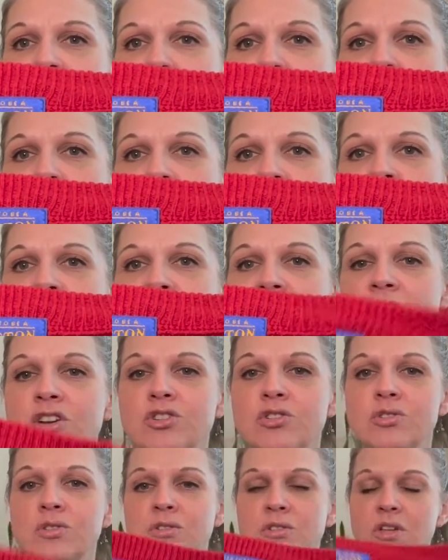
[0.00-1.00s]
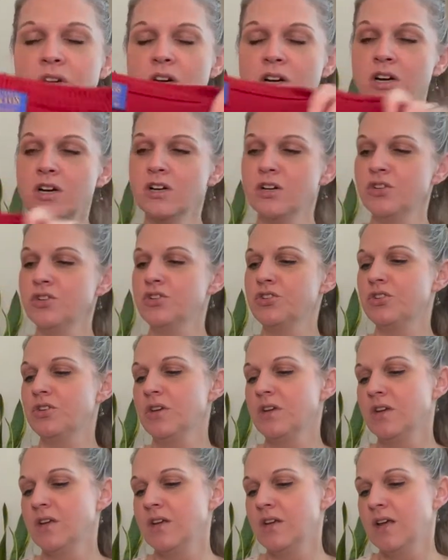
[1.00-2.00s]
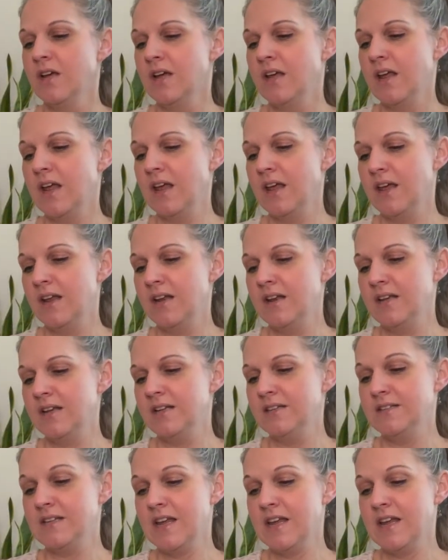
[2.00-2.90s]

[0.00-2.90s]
men's extra large, and it's